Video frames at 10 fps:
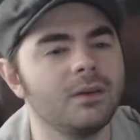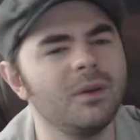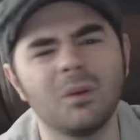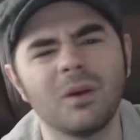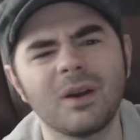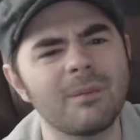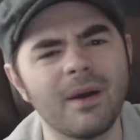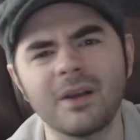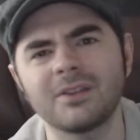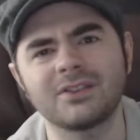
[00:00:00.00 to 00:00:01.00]
don't worry
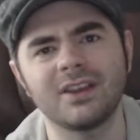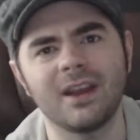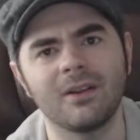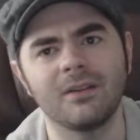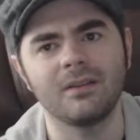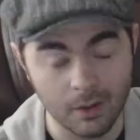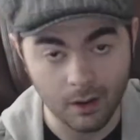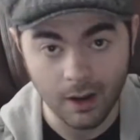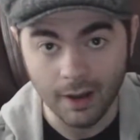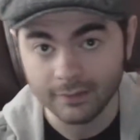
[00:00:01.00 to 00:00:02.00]
about your channel.
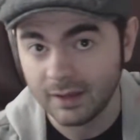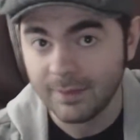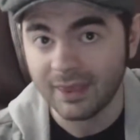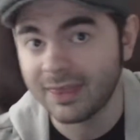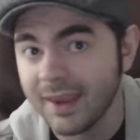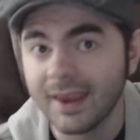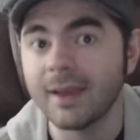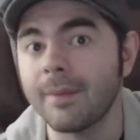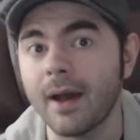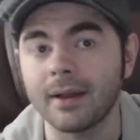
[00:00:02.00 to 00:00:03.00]
Constantly be
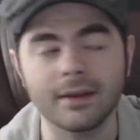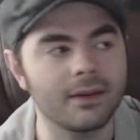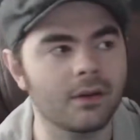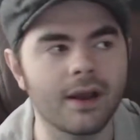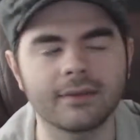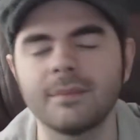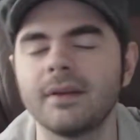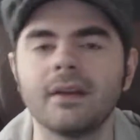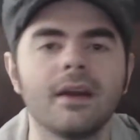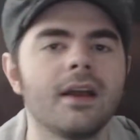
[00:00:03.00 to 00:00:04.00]
thinking about it.
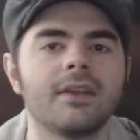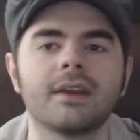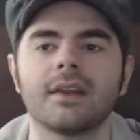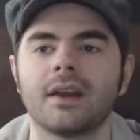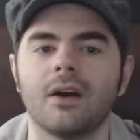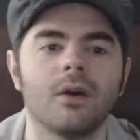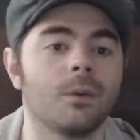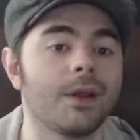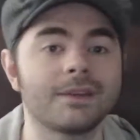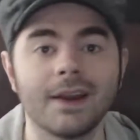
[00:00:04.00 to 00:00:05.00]
Constantly be thinking
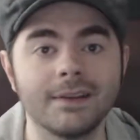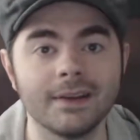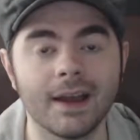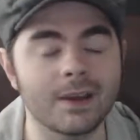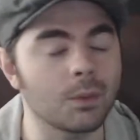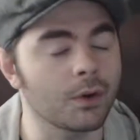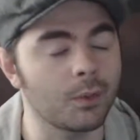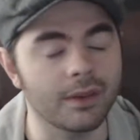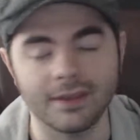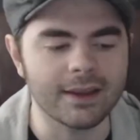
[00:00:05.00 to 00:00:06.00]
oh, that's an idea I could
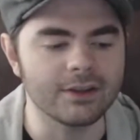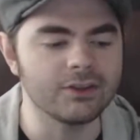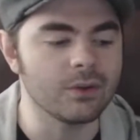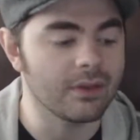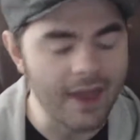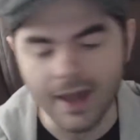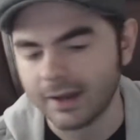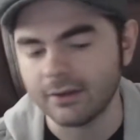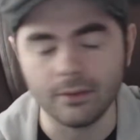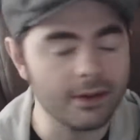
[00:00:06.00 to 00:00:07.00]
work with. I could do that. I
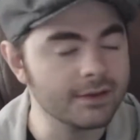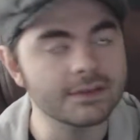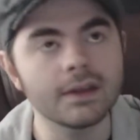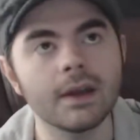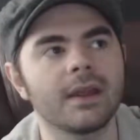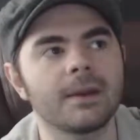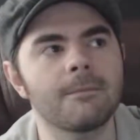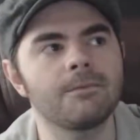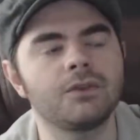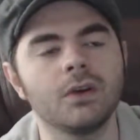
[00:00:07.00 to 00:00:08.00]
could do this. But
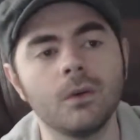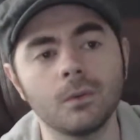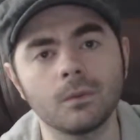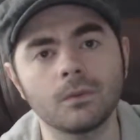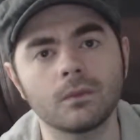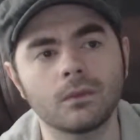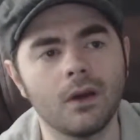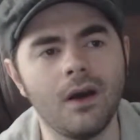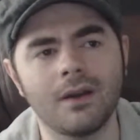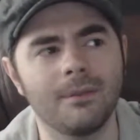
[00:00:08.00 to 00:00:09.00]
don't
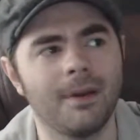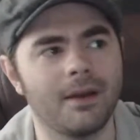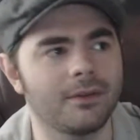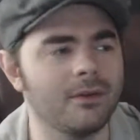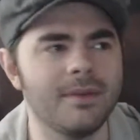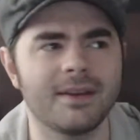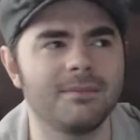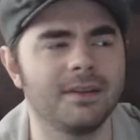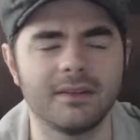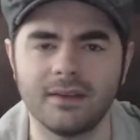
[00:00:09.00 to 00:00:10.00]
talk about it. Don't make a
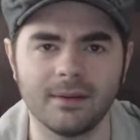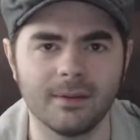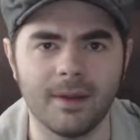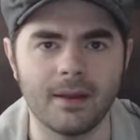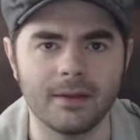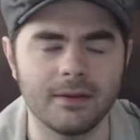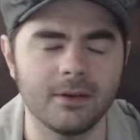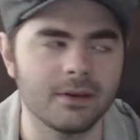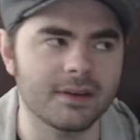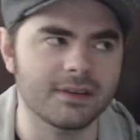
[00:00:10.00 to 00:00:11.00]
big deal about it.
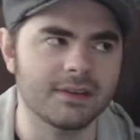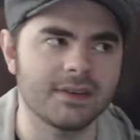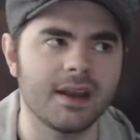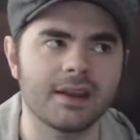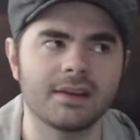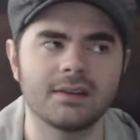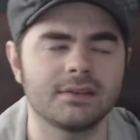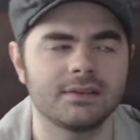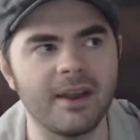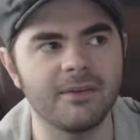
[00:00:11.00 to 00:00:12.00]
Because it's not
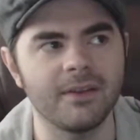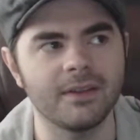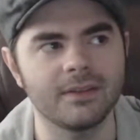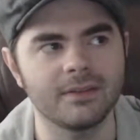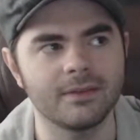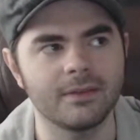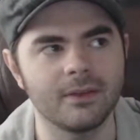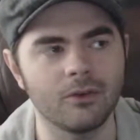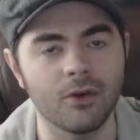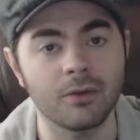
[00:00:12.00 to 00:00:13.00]
gonna benefit
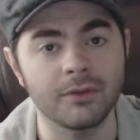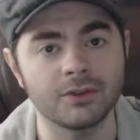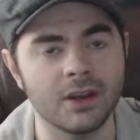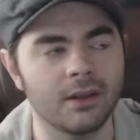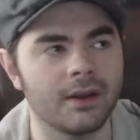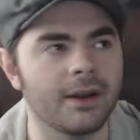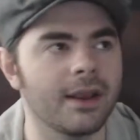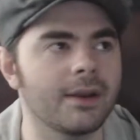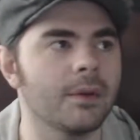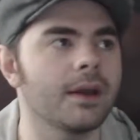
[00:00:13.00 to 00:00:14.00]
the growth of your channel in
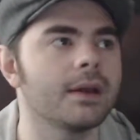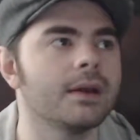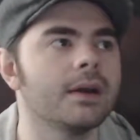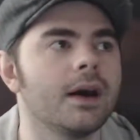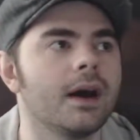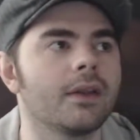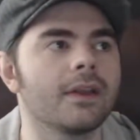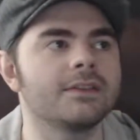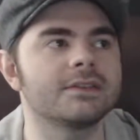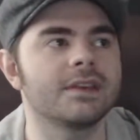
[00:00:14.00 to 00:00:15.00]
any way,
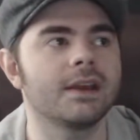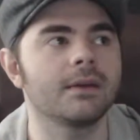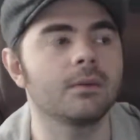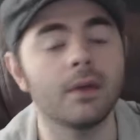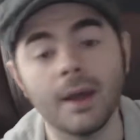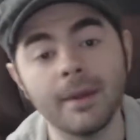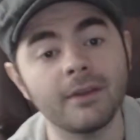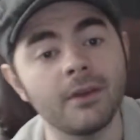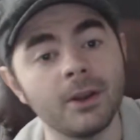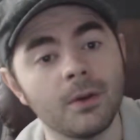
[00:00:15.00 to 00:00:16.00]
unless you say, well, I made
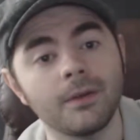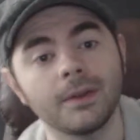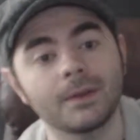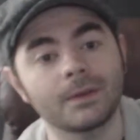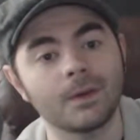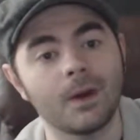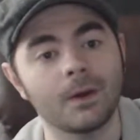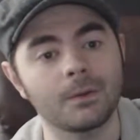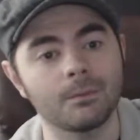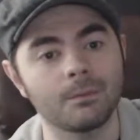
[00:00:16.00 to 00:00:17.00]
a video on this
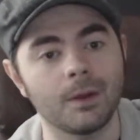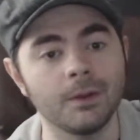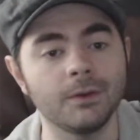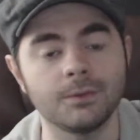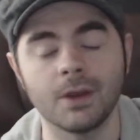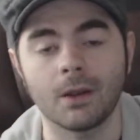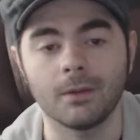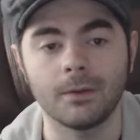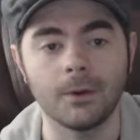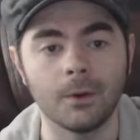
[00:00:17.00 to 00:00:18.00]
on my YouTube
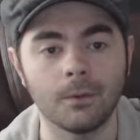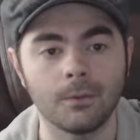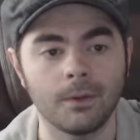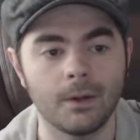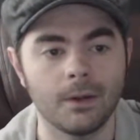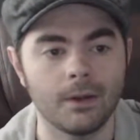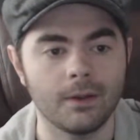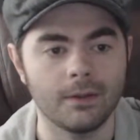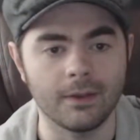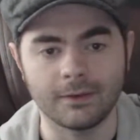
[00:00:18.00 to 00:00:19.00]
channel,
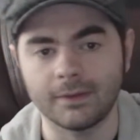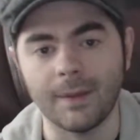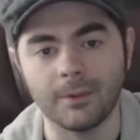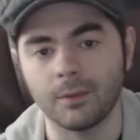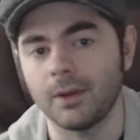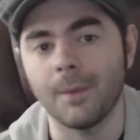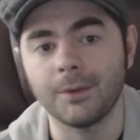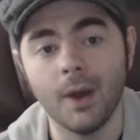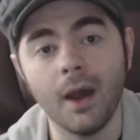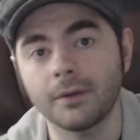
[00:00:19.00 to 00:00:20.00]
this topic would help
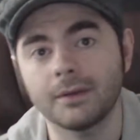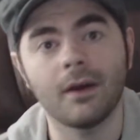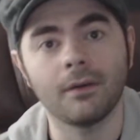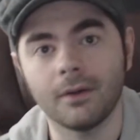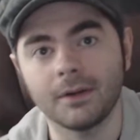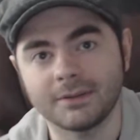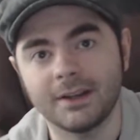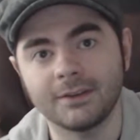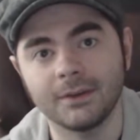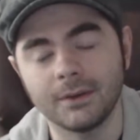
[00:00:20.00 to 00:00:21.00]
you out, I'll
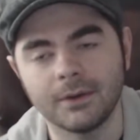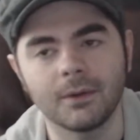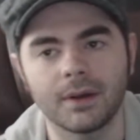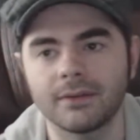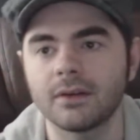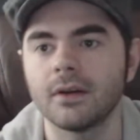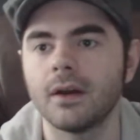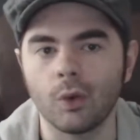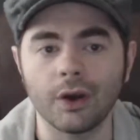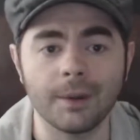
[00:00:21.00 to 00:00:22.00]
send it to you, or whatever.
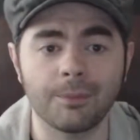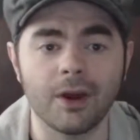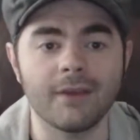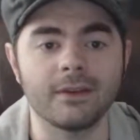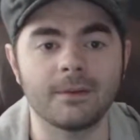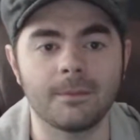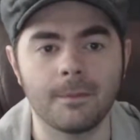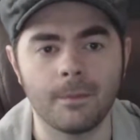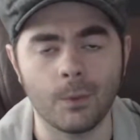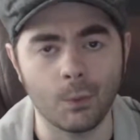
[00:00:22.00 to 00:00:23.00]
Work in private,
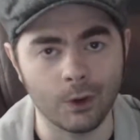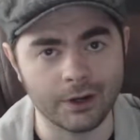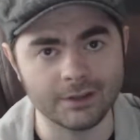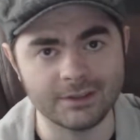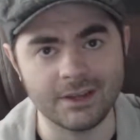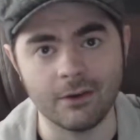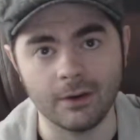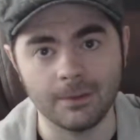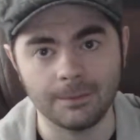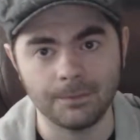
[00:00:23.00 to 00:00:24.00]
work in
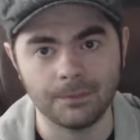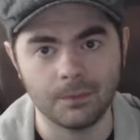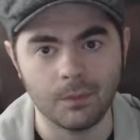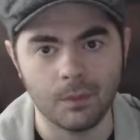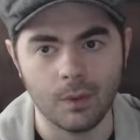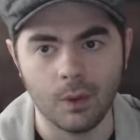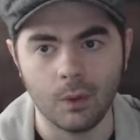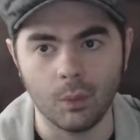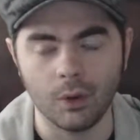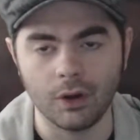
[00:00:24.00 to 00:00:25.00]
secret,
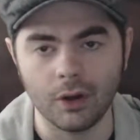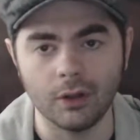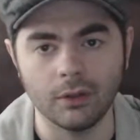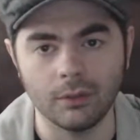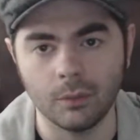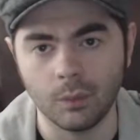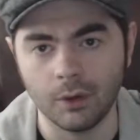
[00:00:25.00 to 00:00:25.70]
work in